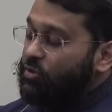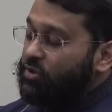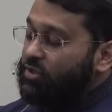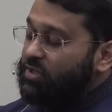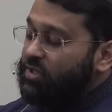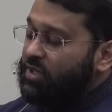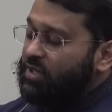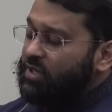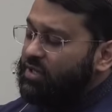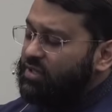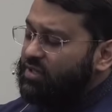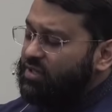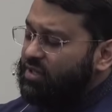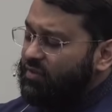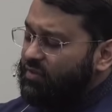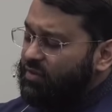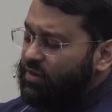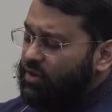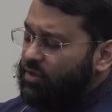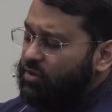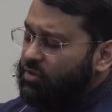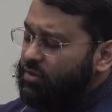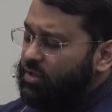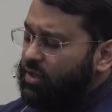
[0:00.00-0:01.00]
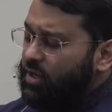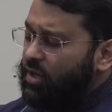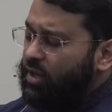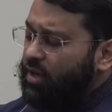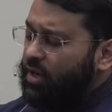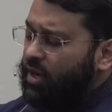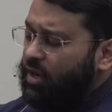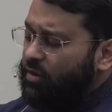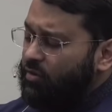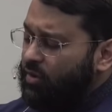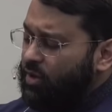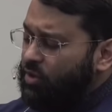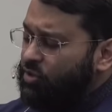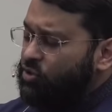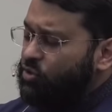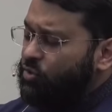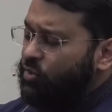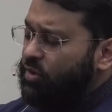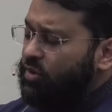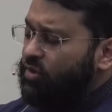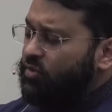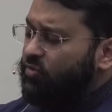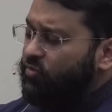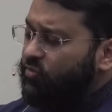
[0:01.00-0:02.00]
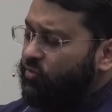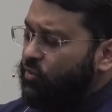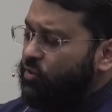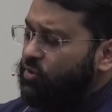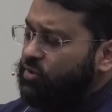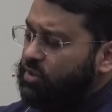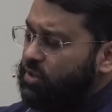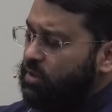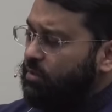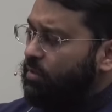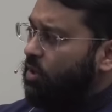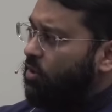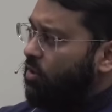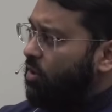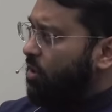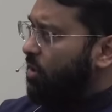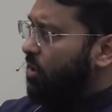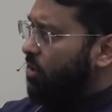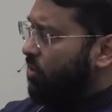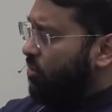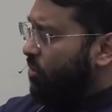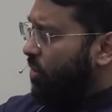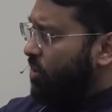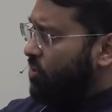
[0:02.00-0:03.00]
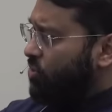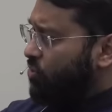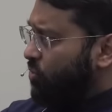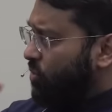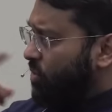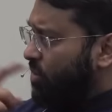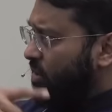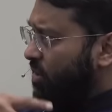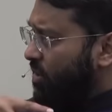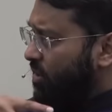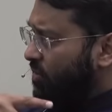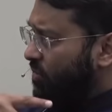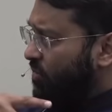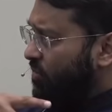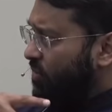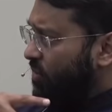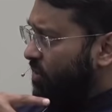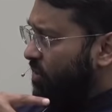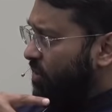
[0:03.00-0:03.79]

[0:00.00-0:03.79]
you studied 7 years. I read you were the first American graduate of...